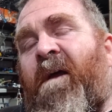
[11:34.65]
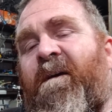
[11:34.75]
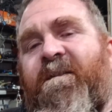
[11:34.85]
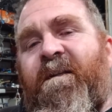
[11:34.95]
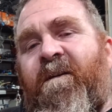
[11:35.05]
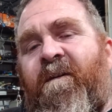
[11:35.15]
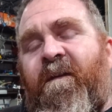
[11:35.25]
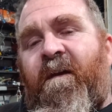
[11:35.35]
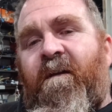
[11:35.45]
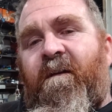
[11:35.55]
I sit and I
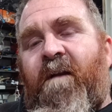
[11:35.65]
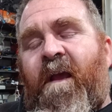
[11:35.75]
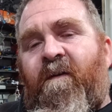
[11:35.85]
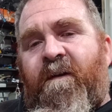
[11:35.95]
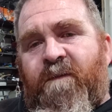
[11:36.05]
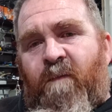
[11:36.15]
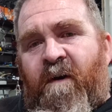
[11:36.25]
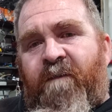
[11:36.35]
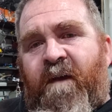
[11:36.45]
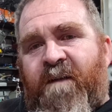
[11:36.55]
think, now his
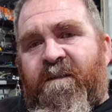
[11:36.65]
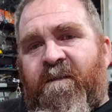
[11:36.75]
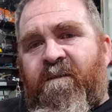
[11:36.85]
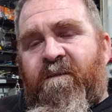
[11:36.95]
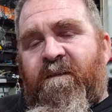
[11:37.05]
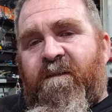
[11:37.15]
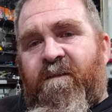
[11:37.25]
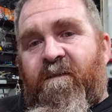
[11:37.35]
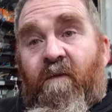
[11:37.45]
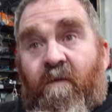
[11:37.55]
wife has to,
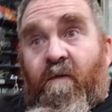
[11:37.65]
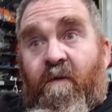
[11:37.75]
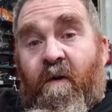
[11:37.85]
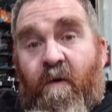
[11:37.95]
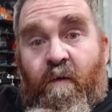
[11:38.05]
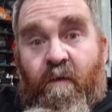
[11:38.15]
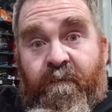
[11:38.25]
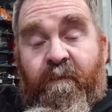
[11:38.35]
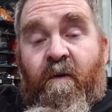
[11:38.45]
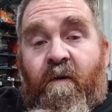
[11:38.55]
or
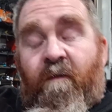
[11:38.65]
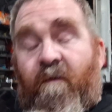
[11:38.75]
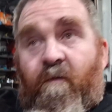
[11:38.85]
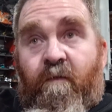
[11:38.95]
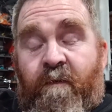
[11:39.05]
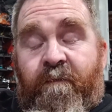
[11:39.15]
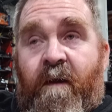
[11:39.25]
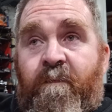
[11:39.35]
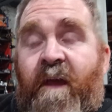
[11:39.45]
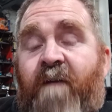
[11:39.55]
her and all her
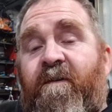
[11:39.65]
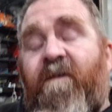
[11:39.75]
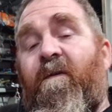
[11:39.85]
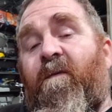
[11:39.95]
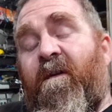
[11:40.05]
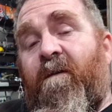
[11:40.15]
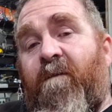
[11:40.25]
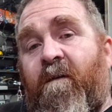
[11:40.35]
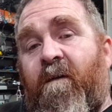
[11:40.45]
family have to deal with it.